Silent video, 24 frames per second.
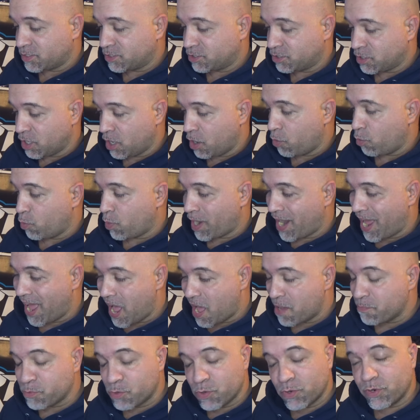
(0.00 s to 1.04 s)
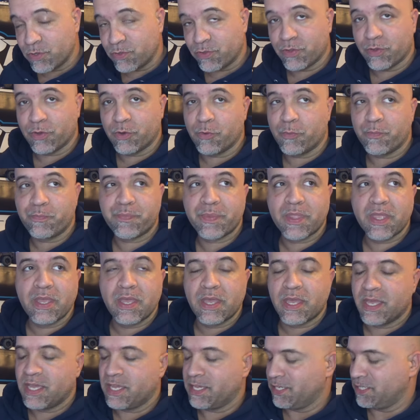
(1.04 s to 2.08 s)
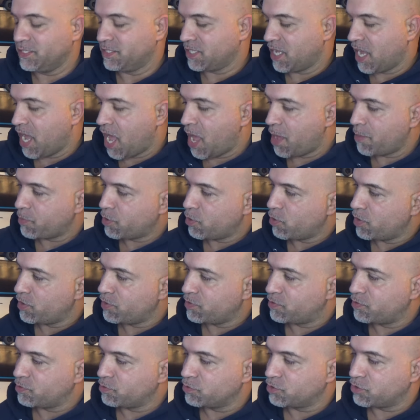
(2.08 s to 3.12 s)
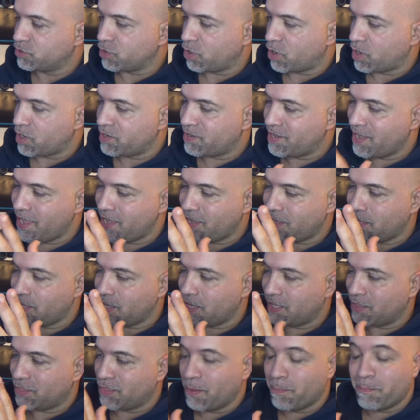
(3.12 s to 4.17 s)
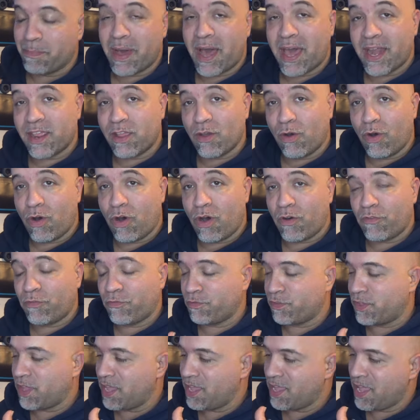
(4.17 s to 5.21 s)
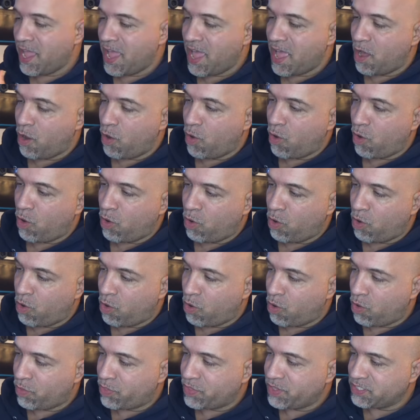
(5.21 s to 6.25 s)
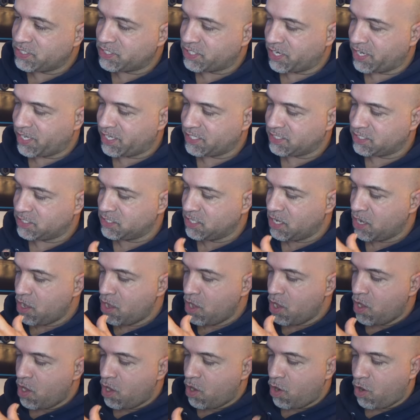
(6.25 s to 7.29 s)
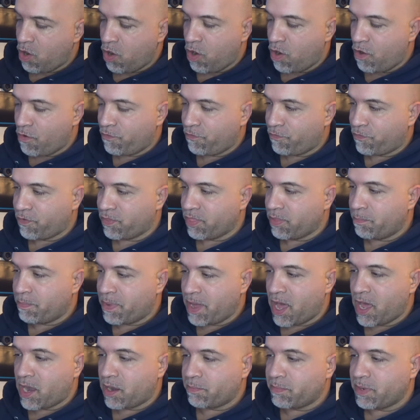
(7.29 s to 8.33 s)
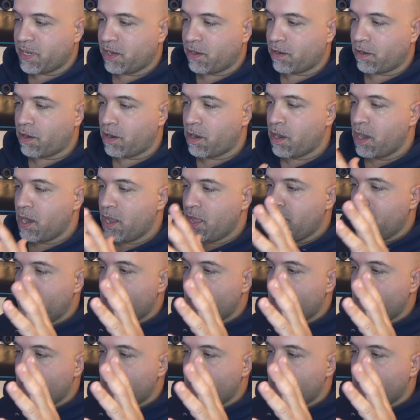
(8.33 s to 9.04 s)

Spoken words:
So what I'm going to do is I'm going to start taking the body off, take all these links off from the bottom here,